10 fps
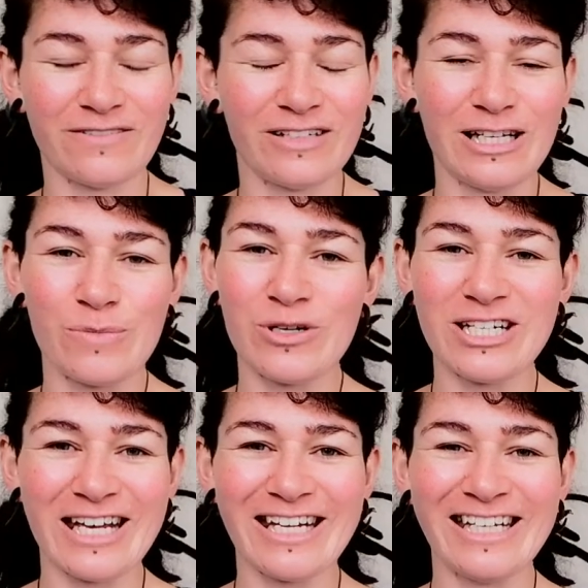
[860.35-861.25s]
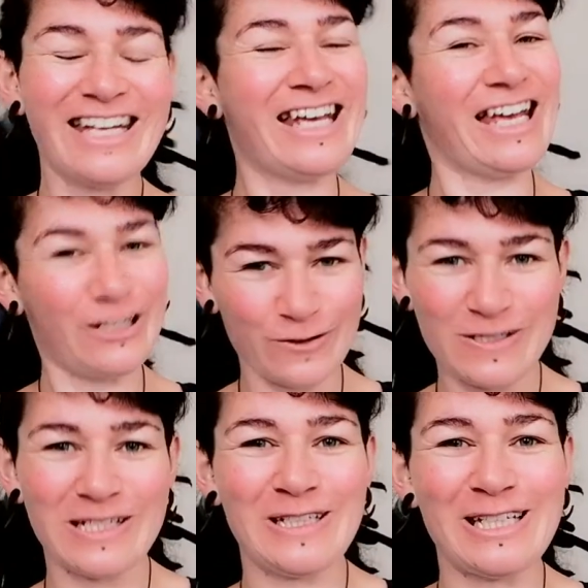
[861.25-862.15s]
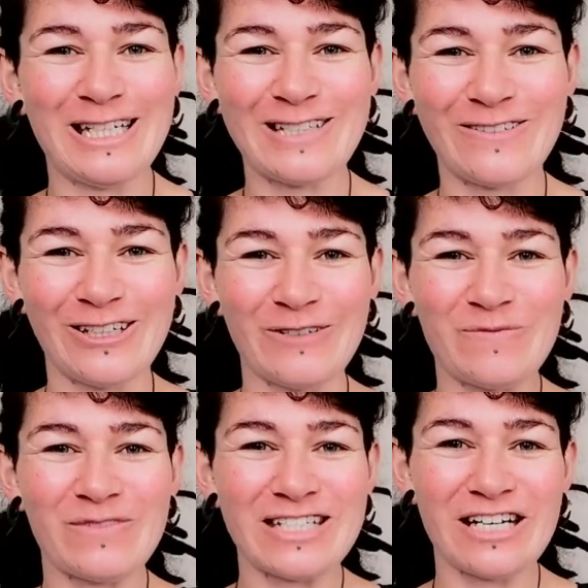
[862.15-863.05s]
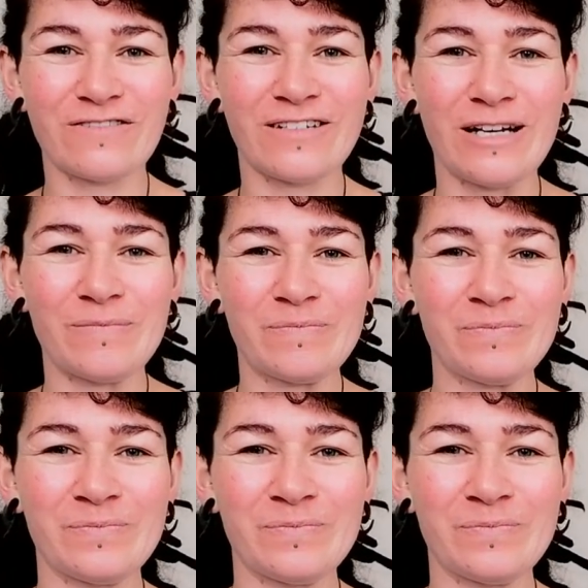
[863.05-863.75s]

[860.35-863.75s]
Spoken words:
I really appreciate it, and I'll see you in the next video. Ciao for now.